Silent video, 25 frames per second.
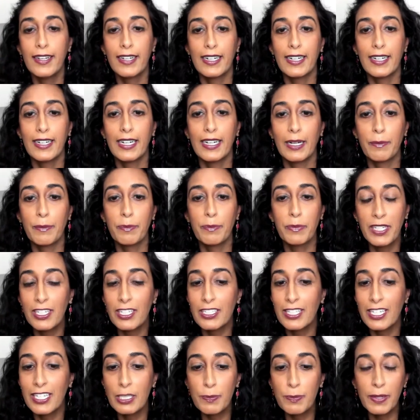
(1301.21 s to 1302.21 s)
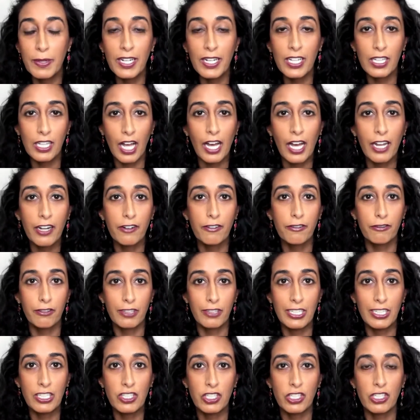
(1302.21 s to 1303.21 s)
There's been a lot of
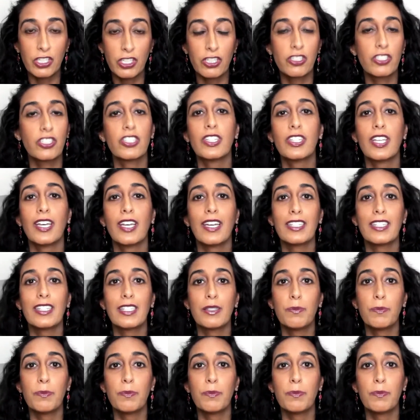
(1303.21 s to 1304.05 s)
research that's